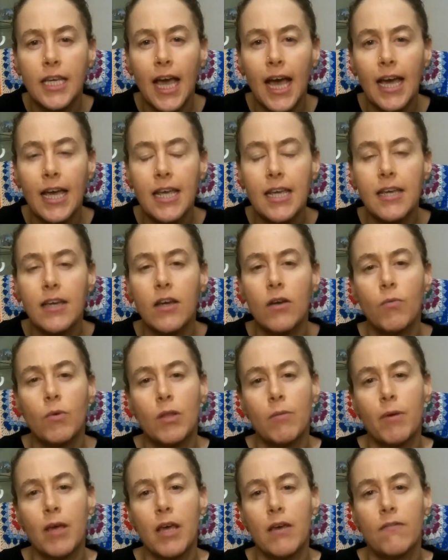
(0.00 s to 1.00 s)
cake
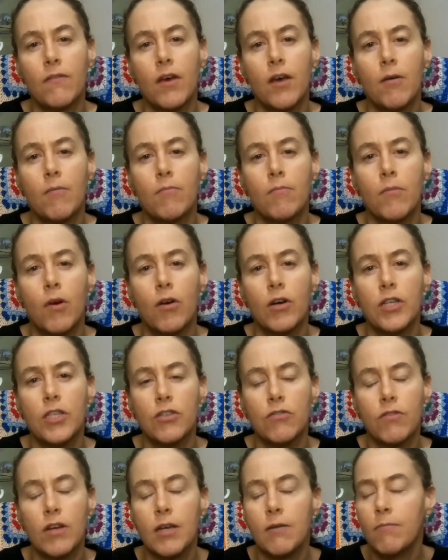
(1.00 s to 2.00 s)
with a bit of
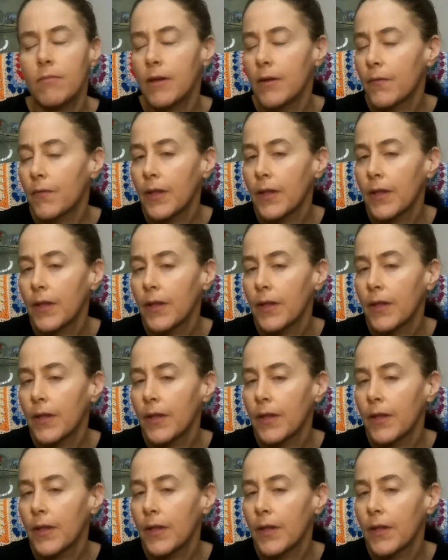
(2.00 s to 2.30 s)
ice cream.